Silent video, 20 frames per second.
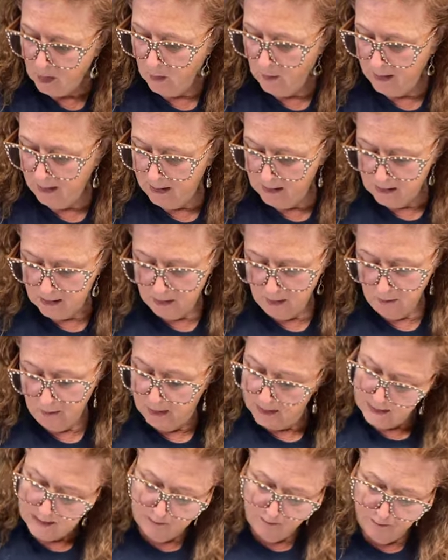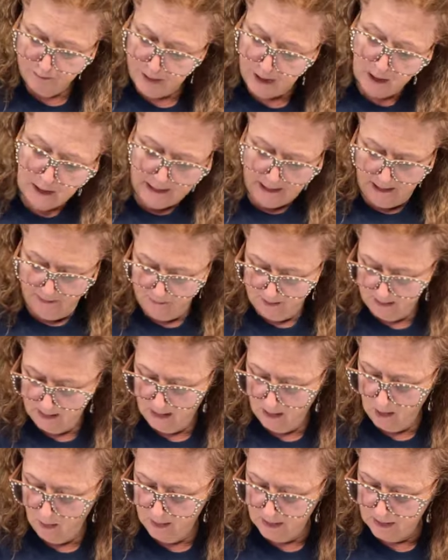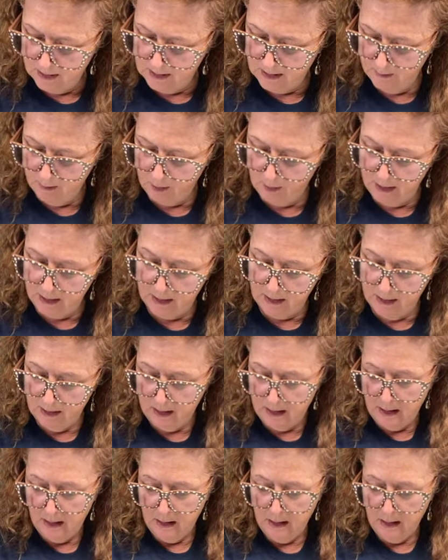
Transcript: going into, let's pick leaves. I'll go into some green.